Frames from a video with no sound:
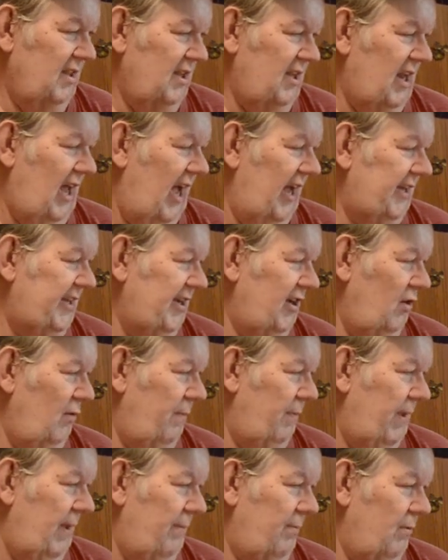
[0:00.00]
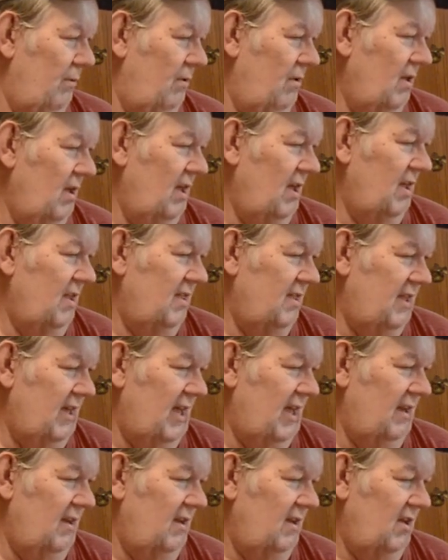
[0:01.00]
that I tell people
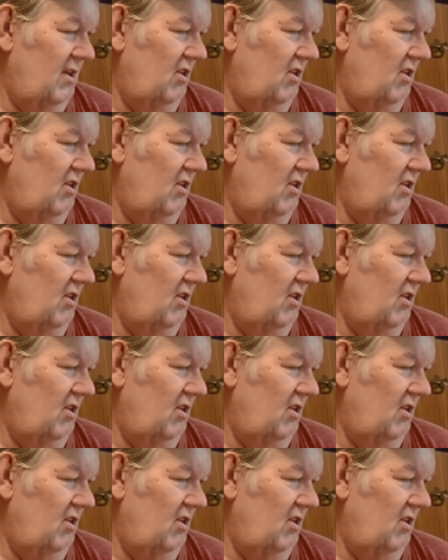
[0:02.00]
that,